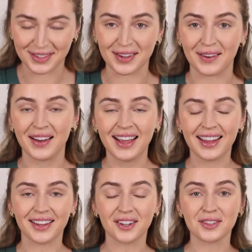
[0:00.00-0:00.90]
So
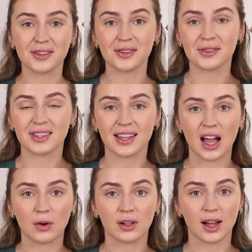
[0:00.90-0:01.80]
he also used the
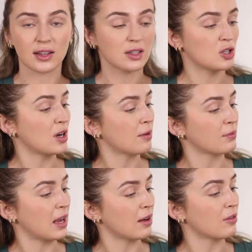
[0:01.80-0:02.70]
Hourglass
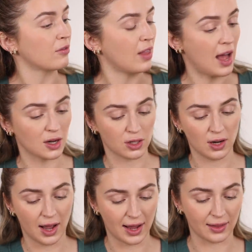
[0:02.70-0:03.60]
Champagne Flash
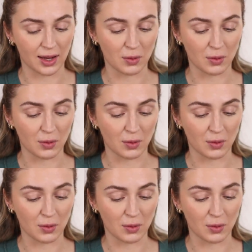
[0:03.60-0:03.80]
Highlight,